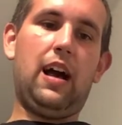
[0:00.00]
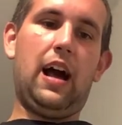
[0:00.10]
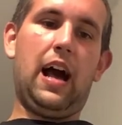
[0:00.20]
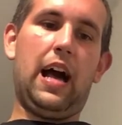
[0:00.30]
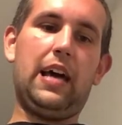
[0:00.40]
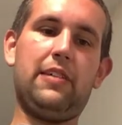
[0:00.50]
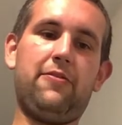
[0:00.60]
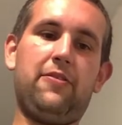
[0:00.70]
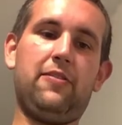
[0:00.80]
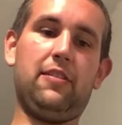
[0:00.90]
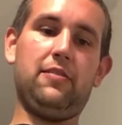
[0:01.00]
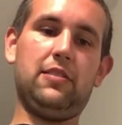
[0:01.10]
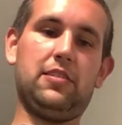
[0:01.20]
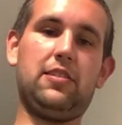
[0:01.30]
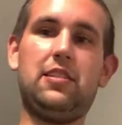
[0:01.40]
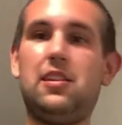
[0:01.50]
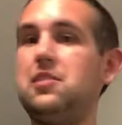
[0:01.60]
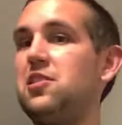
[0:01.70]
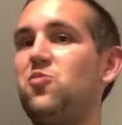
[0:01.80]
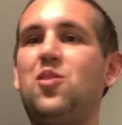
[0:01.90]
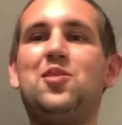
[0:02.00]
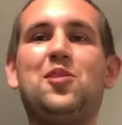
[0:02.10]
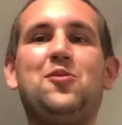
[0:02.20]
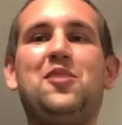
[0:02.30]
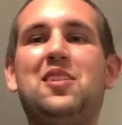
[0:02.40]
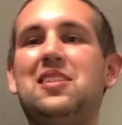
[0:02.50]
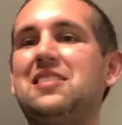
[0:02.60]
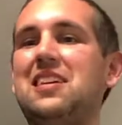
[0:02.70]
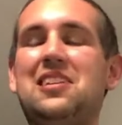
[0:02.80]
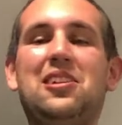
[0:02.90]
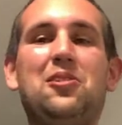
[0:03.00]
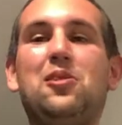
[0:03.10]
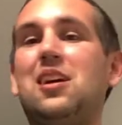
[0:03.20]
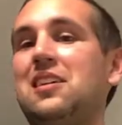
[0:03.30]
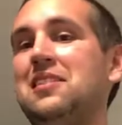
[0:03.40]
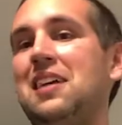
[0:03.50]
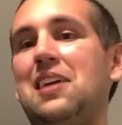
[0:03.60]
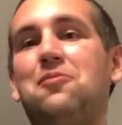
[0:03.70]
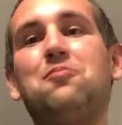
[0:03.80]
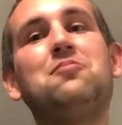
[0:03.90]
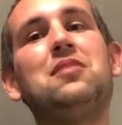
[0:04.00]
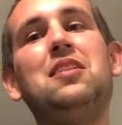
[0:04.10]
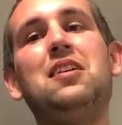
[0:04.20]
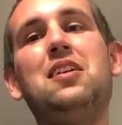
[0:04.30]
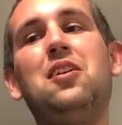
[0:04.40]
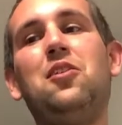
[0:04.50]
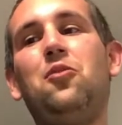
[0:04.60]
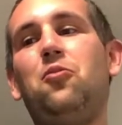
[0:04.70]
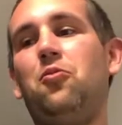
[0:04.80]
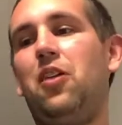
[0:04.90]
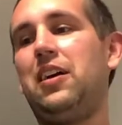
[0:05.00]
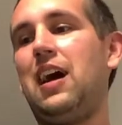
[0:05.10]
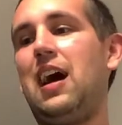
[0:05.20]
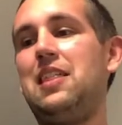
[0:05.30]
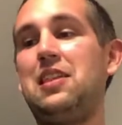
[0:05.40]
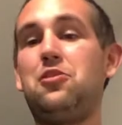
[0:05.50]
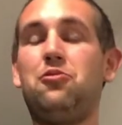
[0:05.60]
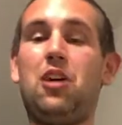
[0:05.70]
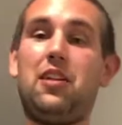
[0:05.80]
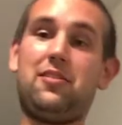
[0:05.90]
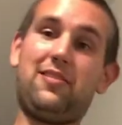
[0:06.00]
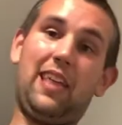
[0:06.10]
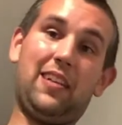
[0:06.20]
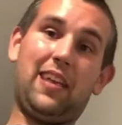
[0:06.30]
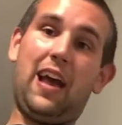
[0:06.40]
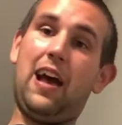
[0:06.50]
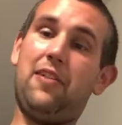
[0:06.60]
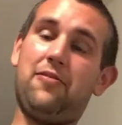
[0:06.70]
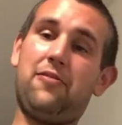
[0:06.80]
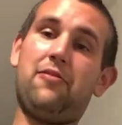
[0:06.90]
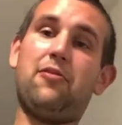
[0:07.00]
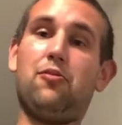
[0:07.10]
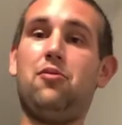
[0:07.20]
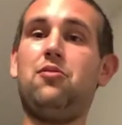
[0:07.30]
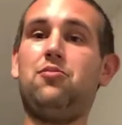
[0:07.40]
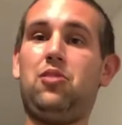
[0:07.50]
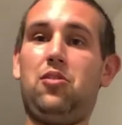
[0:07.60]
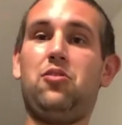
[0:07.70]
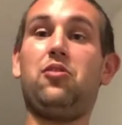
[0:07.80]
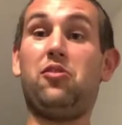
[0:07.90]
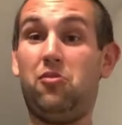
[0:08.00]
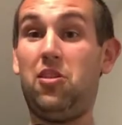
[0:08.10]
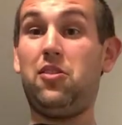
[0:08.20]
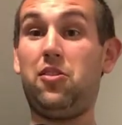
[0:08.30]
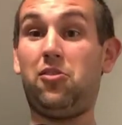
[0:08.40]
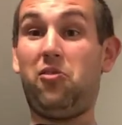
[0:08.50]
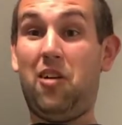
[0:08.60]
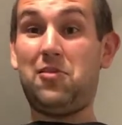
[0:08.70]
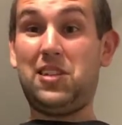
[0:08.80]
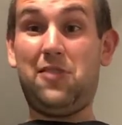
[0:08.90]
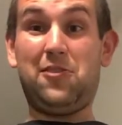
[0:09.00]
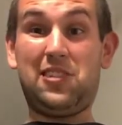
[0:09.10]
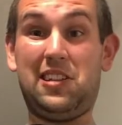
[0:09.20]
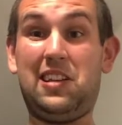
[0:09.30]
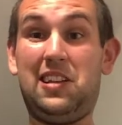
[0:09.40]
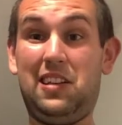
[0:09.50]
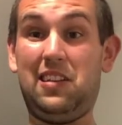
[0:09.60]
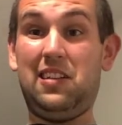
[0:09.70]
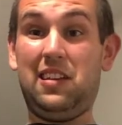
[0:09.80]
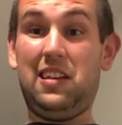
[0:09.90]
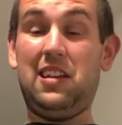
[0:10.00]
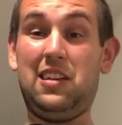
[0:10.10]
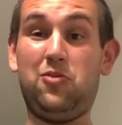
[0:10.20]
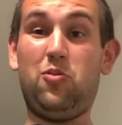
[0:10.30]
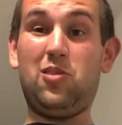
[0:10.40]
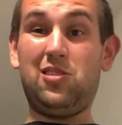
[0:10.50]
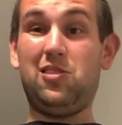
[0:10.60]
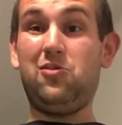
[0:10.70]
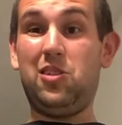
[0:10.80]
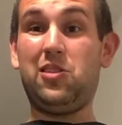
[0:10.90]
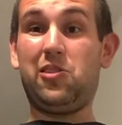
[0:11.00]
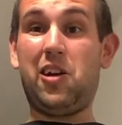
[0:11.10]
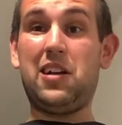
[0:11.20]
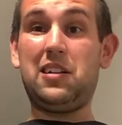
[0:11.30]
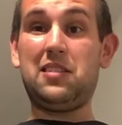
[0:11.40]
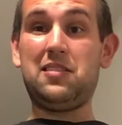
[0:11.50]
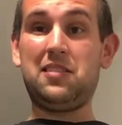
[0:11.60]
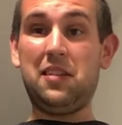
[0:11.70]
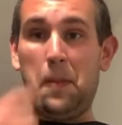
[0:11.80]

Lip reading: it's just one of those feelings, like, you know, you got to contain one guy, and then you got that calf, or the one of their wide receivers, and he is one of the greatest